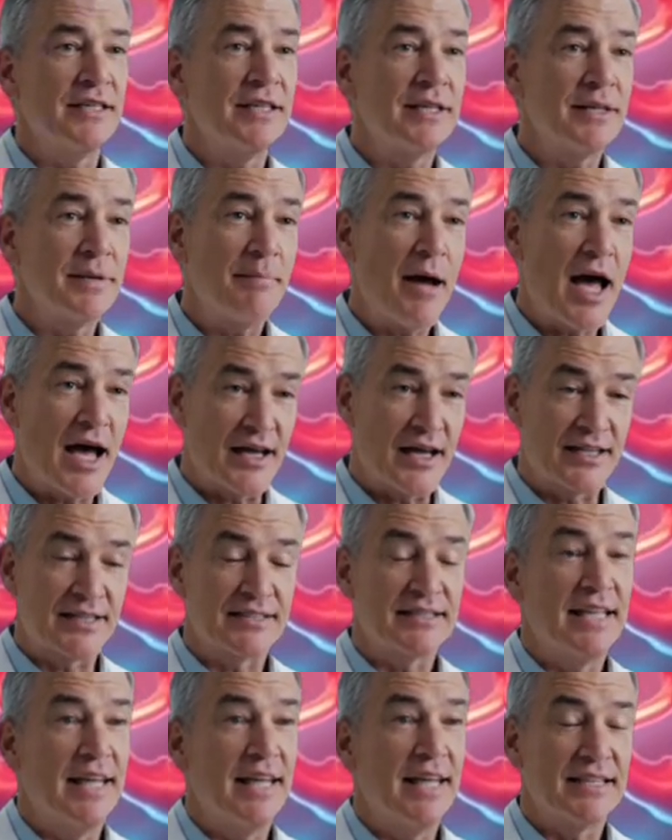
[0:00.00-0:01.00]
Aim to
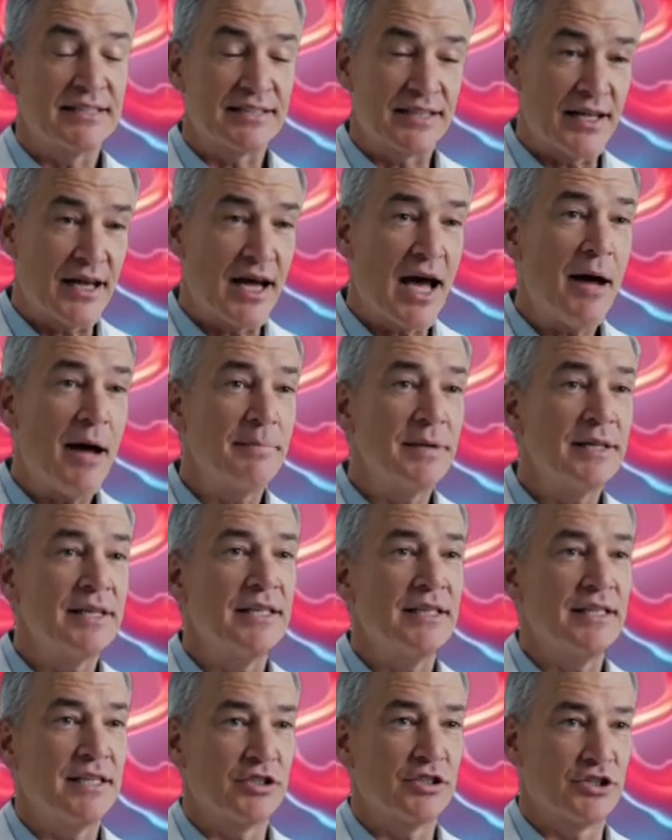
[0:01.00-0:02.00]
drink throughout the day,
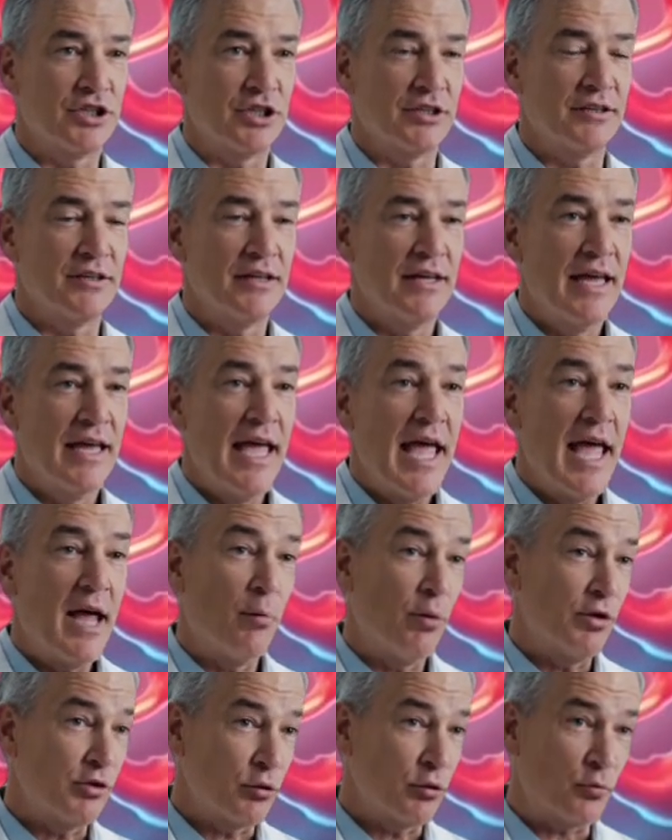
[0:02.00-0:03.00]
not all at
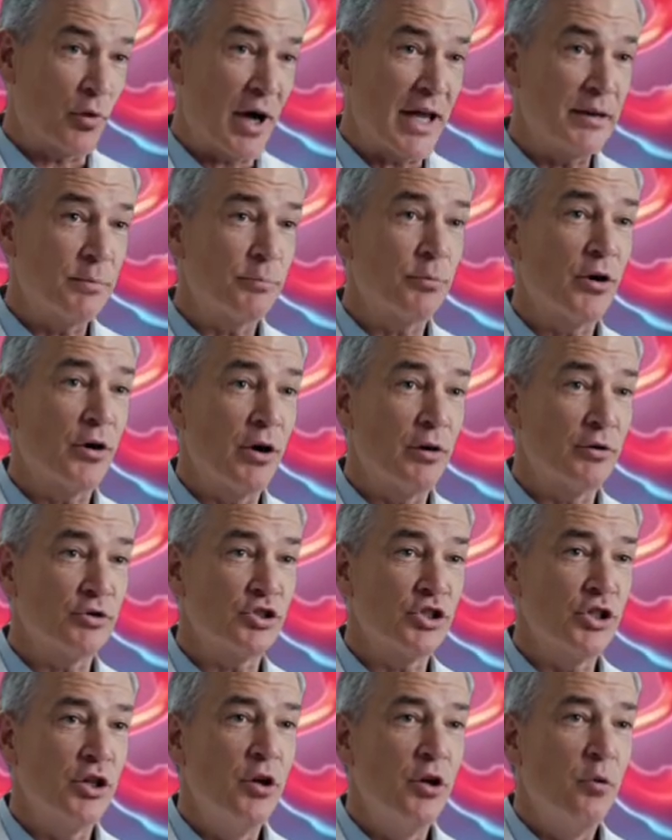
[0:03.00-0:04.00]
once. Start the
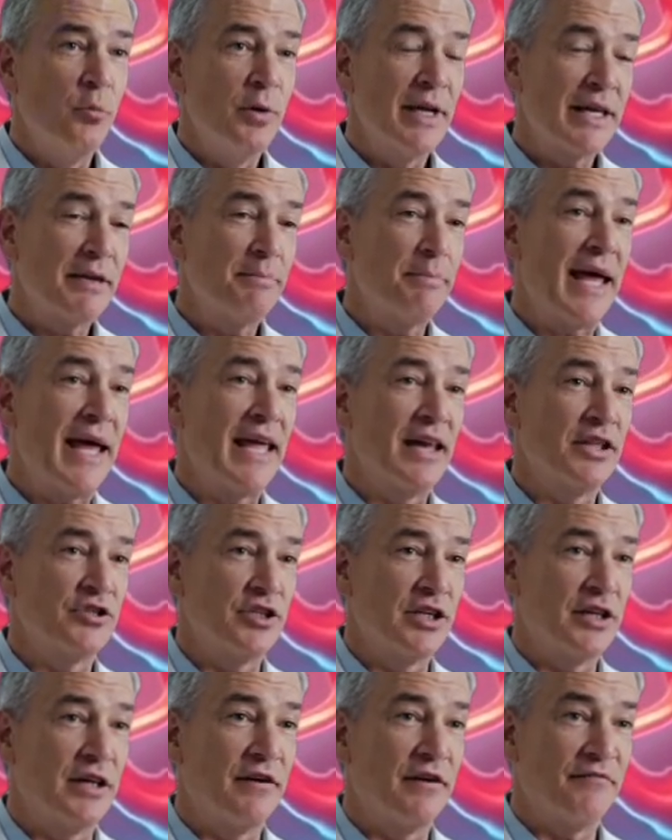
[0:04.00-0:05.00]
morning with a large
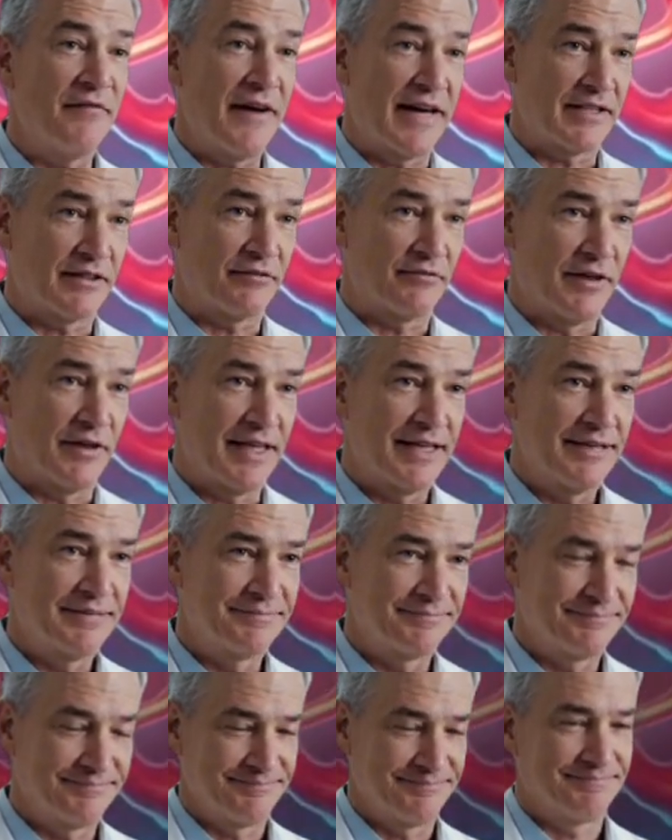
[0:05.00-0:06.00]
glass of room
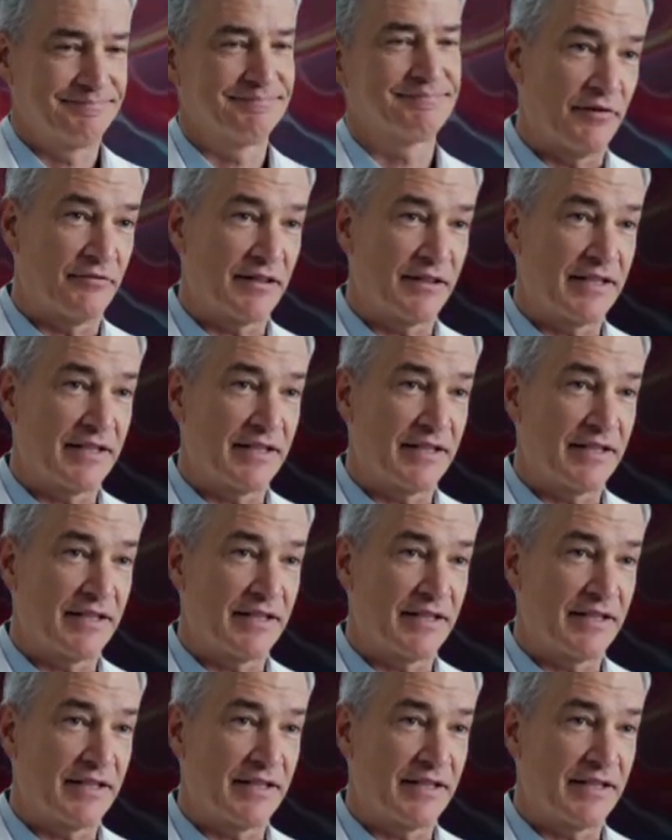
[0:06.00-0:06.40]
temperature water